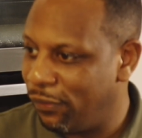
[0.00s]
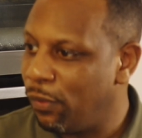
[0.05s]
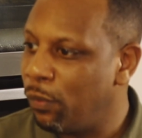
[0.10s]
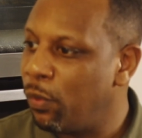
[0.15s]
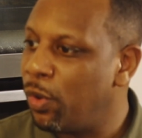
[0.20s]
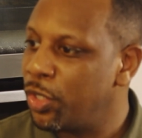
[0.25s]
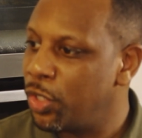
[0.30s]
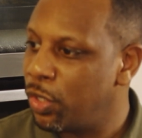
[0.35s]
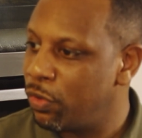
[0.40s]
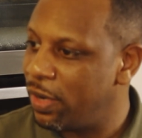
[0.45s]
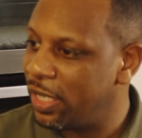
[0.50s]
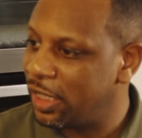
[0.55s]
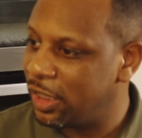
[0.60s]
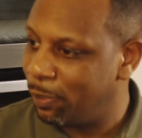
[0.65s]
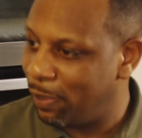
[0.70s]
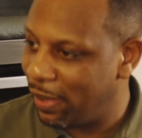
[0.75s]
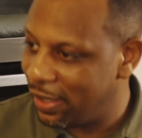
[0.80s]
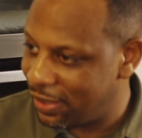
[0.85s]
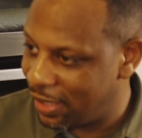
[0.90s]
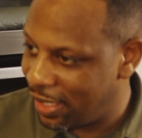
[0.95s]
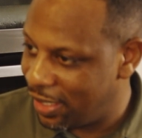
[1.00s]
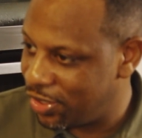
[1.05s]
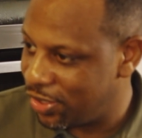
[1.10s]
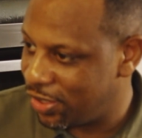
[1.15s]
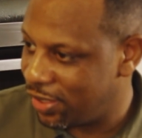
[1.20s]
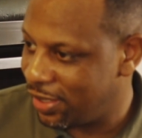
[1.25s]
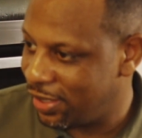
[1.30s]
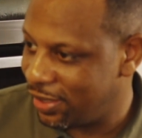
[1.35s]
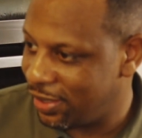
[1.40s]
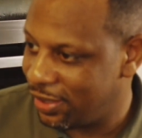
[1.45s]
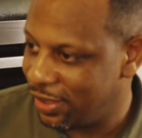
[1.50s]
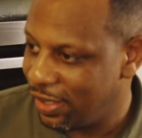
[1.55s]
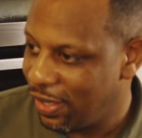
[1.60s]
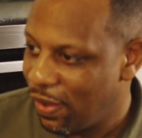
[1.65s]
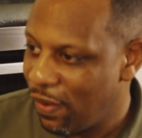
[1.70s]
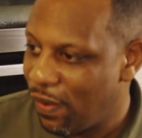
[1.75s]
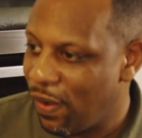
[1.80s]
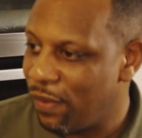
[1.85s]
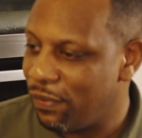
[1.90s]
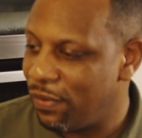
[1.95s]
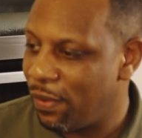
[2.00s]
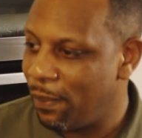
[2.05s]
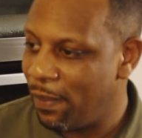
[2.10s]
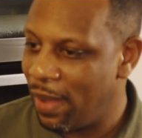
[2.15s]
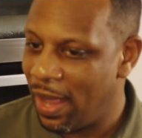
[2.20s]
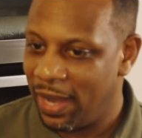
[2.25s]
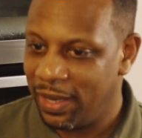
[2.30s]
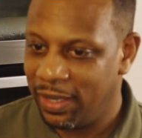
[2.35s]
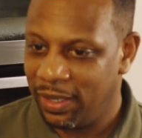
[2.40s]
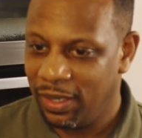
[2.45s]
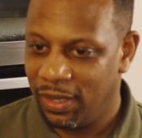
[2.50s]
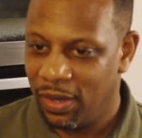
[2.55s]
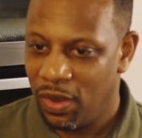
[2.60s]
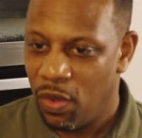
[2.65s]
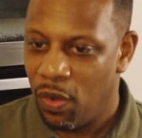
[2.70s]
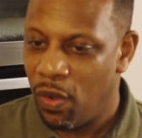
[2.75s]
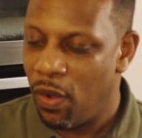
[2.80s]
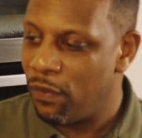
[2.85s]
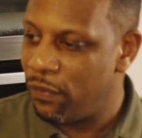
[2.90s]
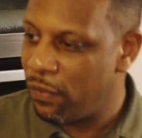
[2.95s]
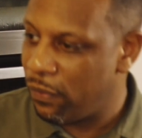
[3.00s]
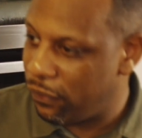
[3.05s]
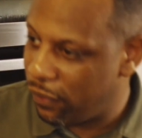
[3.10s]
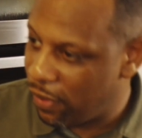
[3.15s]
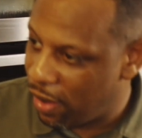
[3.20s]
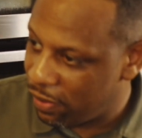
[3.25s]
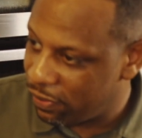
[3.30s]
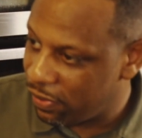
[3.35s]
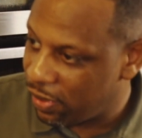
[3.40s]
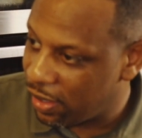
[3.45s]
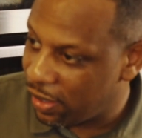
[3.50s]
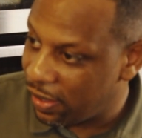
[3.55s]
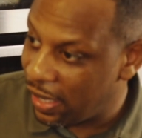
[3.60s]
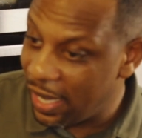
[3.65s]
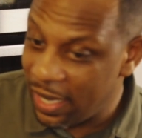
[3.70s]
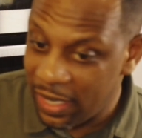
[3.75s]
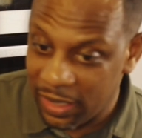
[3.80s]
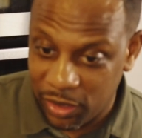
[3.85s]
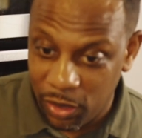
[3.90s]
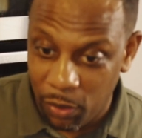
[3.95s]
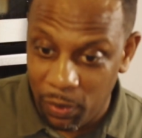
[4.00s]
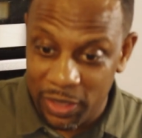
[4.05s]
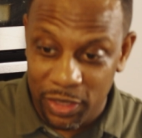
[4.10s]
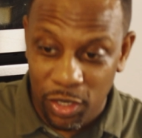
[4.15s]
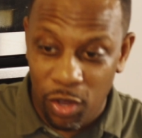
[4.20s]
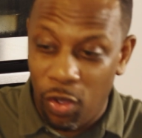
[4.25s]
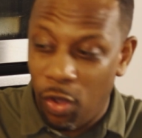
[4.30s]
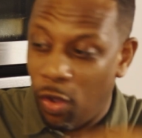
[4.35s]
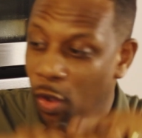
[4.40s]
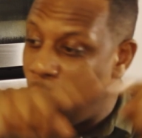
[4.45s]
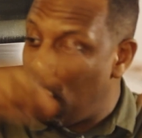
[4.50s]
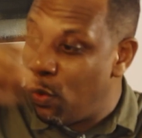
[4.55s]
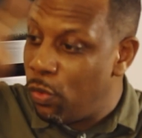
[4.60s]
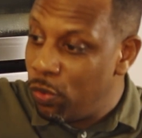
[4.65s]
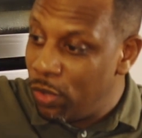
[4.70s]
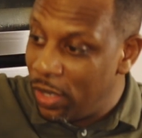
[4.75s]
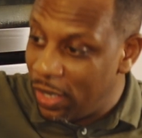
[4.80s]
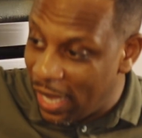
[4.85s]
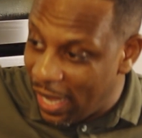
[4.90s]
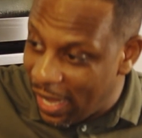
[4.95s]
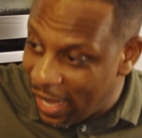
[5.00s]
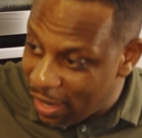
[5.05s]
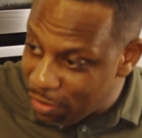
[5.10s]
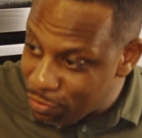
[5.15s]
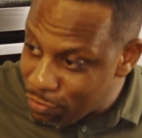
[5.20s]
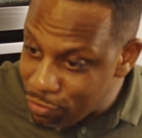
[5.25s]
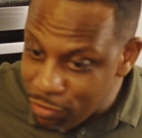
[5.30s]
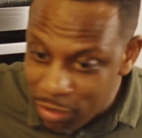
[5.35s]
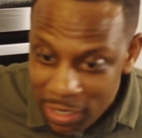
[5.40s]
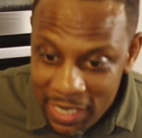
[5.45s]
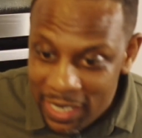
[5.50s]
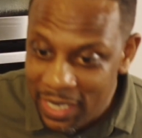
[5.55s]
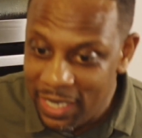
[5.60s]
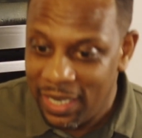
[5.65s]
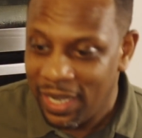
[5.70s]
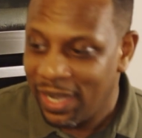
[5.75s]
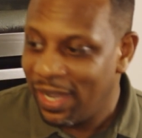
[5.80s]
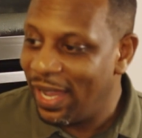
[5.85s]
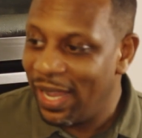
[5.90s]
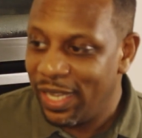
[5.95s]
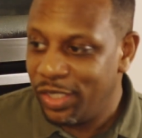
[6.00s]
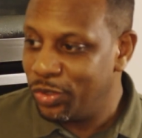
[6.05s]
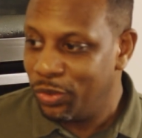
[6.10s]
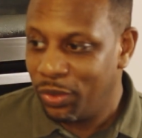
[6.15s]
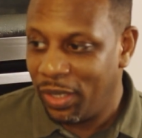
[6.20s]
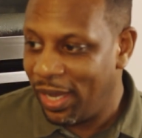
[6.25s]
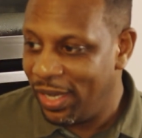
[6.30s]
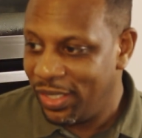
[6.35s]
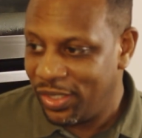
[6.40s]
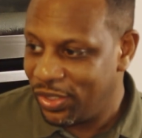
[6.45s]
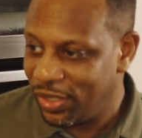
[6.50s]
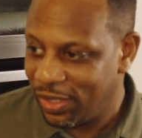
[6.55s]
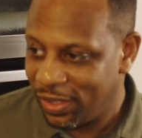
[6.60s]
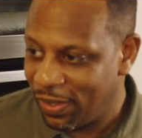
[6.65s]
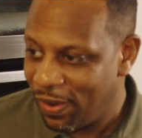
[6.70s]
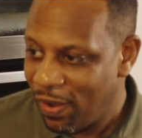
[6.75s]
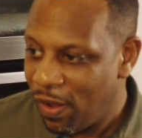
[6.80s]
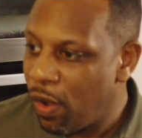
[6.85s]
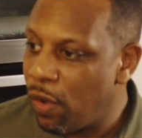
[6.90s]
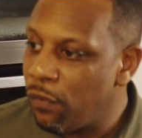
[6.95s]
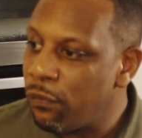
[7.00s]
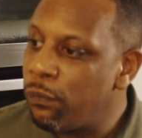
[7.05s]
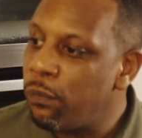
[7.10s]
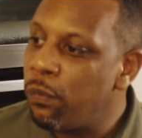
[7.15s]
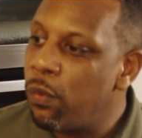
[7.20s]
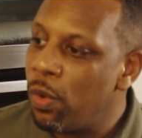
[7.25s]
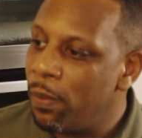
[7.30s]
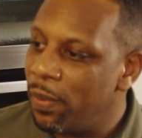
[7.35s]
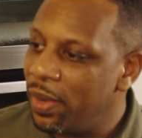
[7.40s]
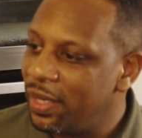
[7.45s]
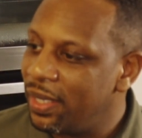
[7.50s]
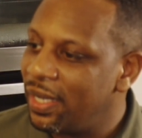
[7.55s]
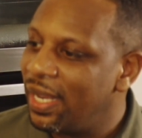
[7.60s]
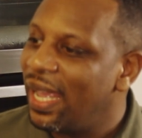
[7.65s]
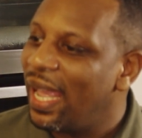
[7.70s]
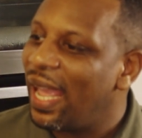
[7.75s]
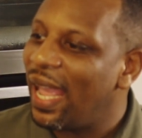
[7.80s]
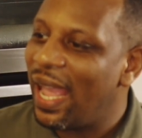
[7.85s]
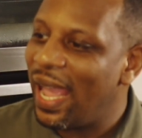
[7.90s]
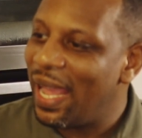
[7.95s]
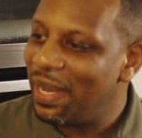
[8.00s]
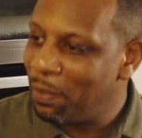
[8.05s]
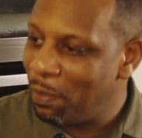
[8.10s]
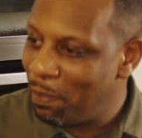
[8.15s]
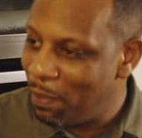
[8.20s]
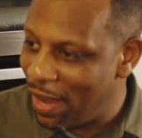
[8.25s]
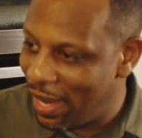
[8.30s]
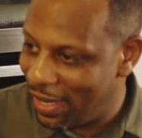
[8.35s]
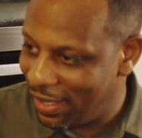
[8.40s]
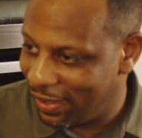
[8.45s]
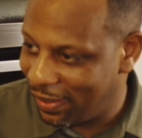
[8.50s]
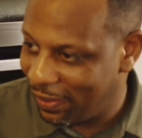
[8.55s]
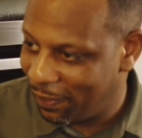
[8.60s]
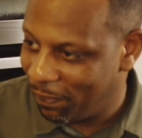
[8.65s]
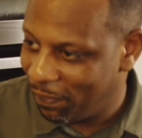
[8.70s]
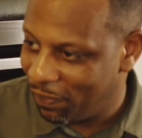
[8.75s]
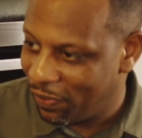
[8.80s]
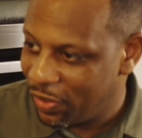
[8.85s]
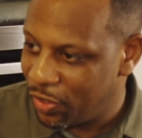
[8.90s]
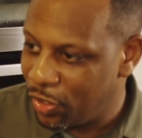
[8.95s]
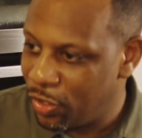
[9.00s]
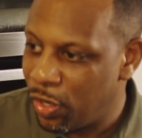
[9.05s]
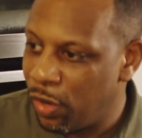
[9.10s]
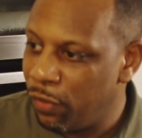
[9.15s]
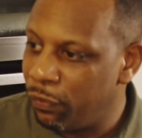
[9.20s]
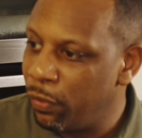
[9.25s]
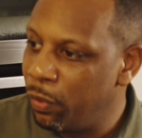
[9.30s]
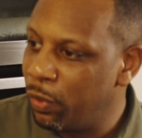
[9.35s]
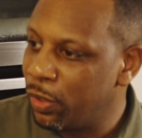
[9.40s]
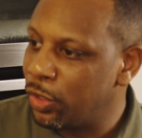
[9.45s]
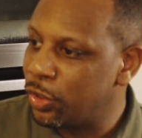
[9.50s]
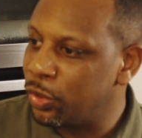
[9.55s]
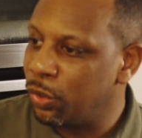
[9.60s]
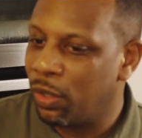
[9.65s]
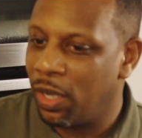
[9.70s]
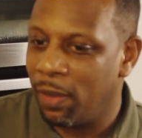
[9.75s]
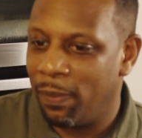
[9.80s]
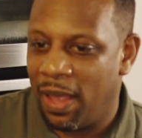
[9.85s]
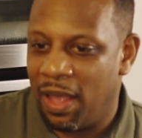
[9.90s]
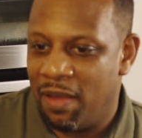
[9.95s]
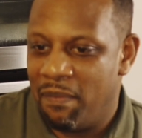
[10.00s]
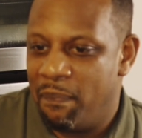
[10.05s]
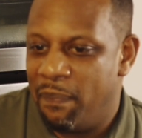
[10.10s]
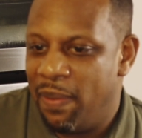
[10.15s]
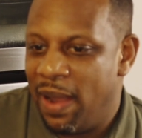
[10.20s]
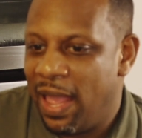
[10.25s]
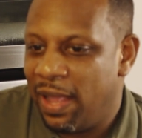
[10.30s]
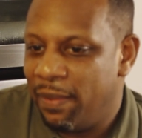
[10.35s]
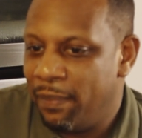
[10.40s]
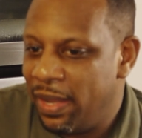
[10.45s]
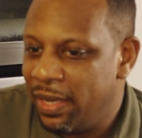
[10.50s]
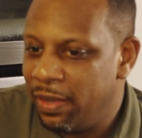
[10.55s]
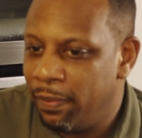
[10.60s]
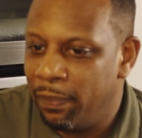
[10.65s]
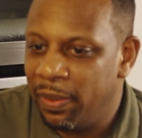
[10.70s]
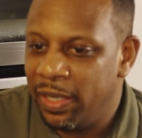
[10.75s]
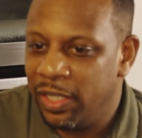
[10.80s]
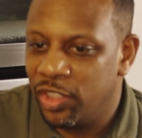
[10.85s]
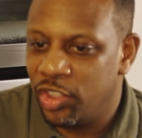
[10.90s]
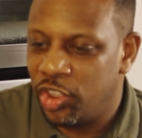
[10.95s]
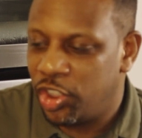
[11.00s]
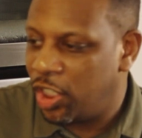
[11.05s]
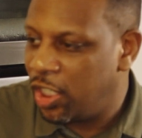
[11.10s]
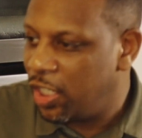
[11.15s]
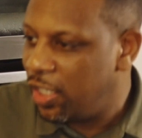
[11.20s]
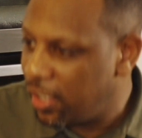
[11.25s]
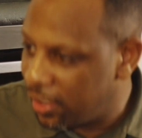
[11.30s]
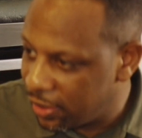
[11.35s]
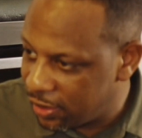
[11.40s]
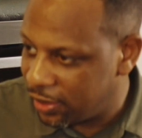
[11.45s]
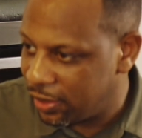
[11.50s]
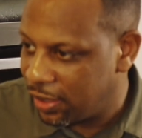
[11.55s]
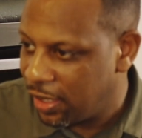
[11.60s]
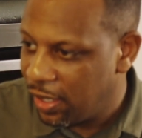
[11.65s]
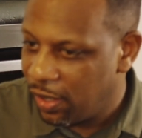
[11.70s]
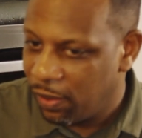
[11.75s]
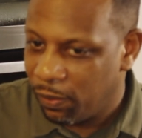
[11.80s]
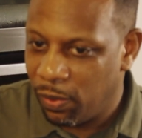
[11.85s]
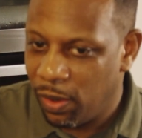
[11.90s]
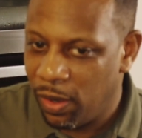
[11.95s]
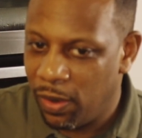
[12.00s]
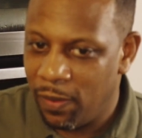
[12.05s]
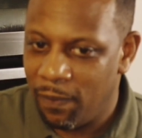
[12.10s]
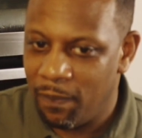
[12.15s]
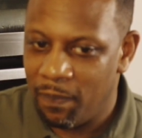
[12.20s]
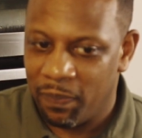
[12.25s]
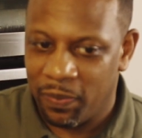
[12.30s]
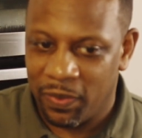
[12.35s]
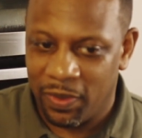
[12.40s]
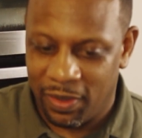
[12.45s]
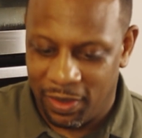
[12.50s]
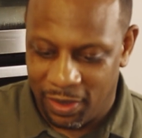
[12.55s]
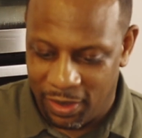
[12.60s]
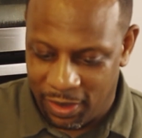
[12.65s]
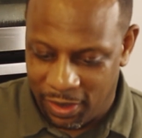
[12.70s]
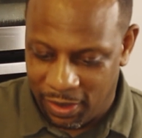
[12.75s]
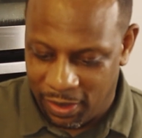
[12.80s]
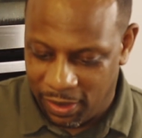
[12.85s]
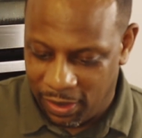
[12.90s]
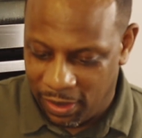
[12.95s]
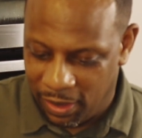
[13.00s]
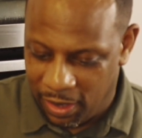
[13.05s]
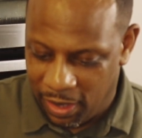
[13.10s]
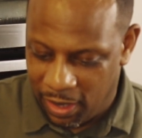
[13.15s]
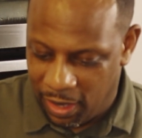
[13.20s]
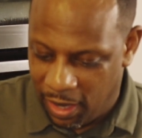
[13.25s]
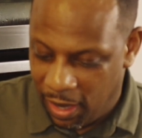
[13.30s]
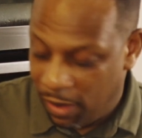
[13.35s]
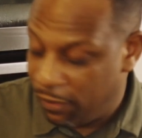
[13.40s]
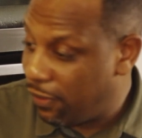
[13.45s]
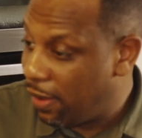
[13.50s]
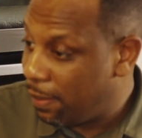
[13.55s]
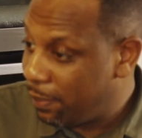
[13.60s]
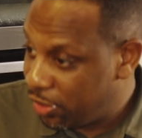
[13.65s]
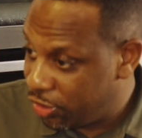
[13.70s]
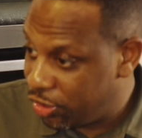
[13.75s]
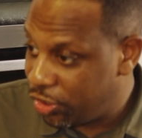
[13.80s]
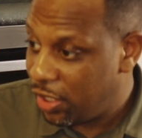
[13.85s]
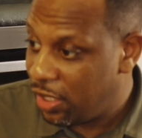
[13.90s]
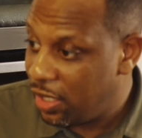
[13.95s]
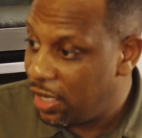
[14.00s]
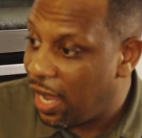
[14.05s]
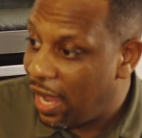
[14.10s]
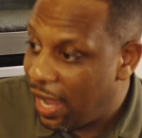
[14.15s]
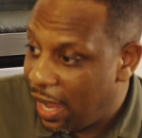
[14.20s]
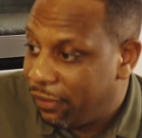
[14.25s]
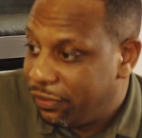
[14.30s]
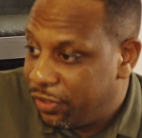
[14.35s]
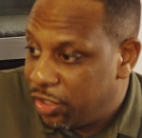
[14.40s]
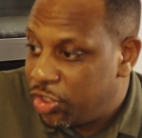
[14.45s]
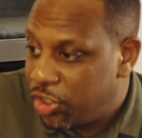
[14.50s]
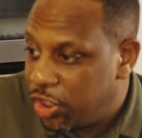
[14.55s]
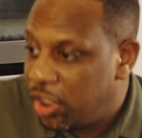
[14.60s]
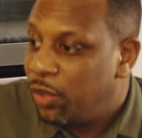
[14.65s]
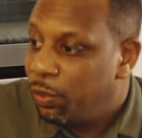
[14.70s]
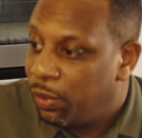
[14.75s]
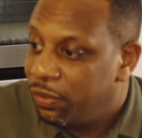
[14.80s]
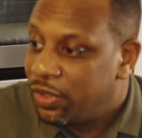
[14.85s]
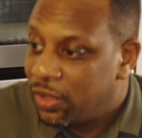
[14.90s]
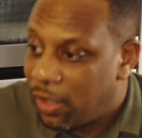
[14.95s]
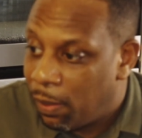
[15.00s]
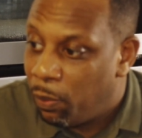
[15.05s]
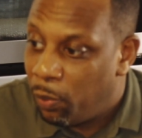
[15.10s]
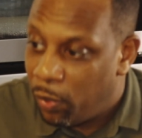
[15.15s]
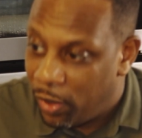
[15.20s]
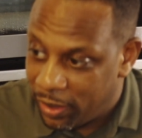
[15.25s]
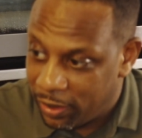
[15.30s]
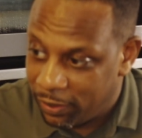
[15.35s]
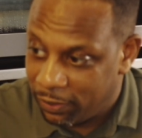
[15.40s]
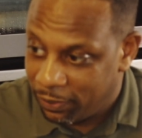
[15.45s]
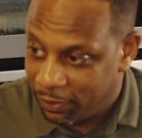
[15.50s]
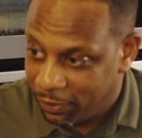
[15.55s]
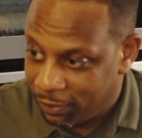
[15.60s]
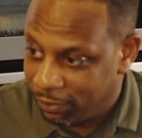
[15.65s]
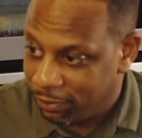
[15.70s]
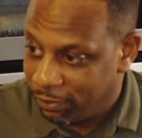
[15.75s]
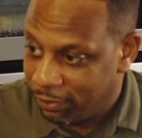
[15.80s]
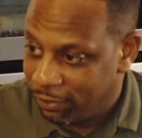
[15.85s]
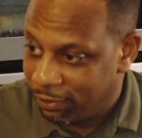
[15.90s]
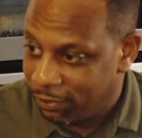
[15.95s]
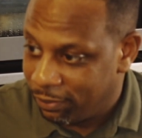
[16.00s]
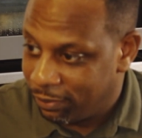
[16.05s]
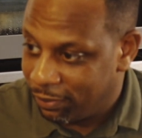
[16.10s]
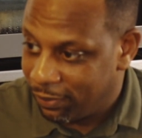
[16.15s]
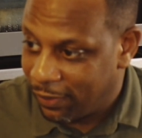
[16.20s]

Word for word: for what your expectation is of a man of a father. It, so it's a whole re-education yeah. of women and men. Yeah. You know, if we want to talk about black men being cheats, yeah. well, if I'm a cheat, I have to cheat with someone. Yeah.